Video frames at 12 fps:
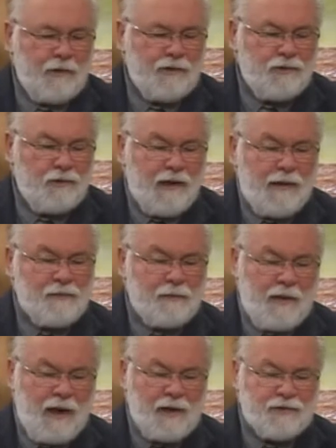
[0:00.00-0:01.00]
So it came to
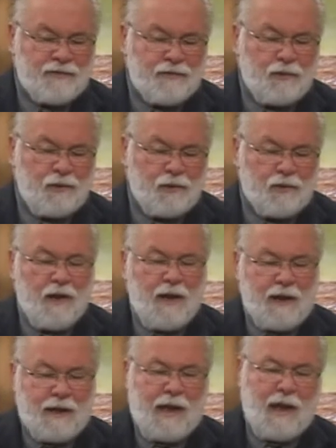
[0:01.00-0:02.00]
pass through her
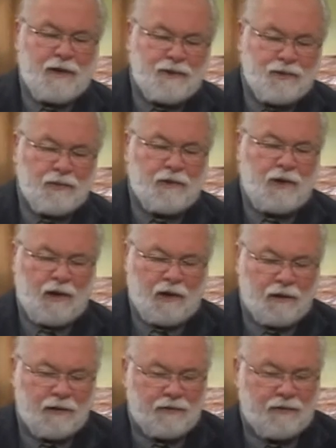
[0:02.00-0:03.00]
casual
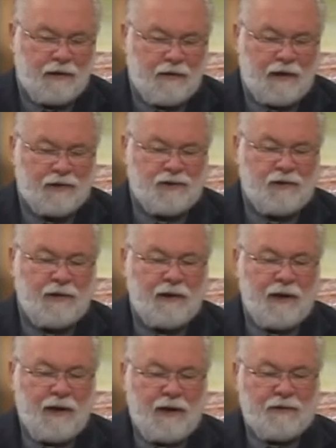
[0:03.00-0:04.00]
harlotry that she
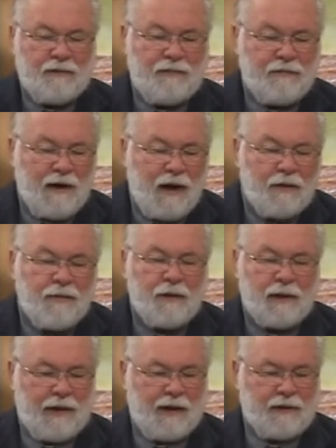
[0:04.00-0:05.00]
defiled the
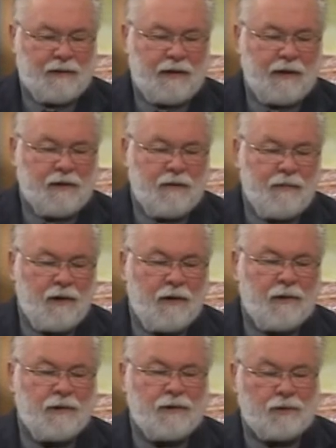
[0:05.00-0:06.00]
land and
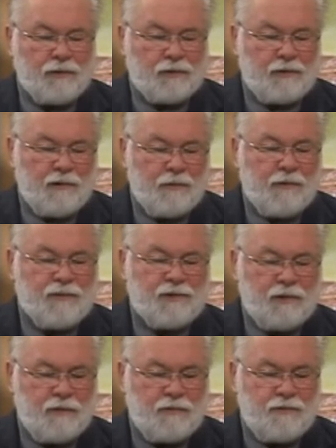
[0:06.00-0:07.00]
committed adultery with
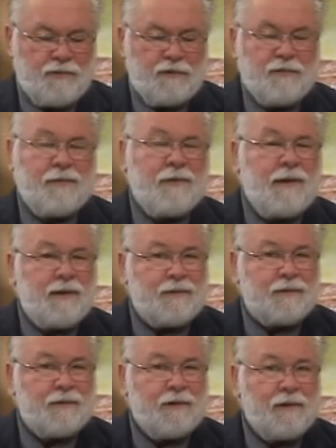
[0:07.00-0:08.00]
stones and
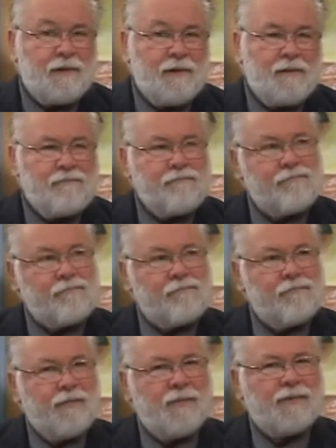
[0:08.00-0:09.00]
trees. Hmm,
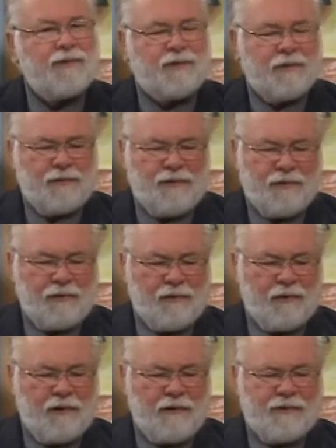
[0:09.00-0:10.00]
stones and
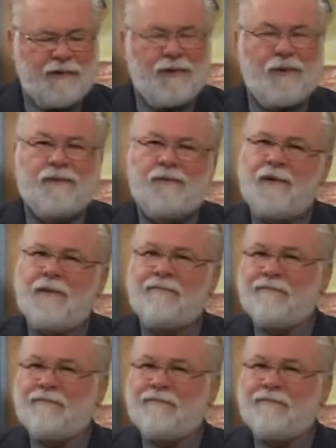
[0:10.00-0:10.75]
trees, adultery?